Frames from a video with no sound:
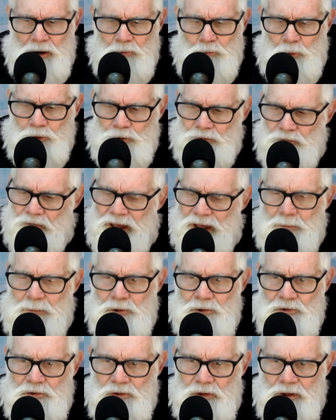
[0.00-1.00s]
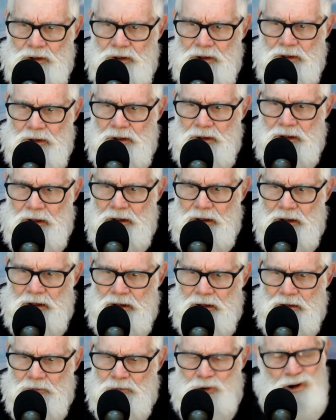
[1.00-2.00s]
was famous
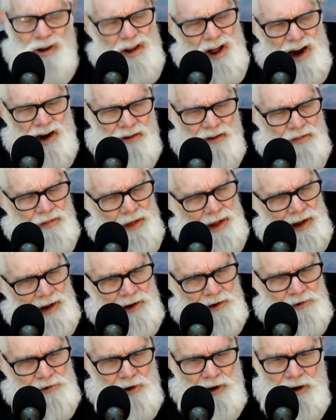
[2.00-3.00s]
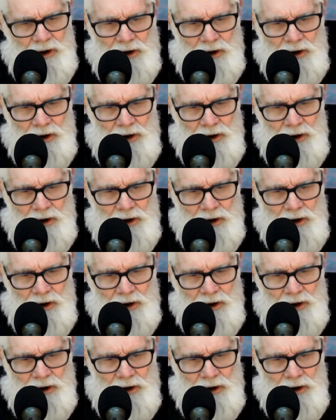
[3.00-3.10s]
for a lot of things.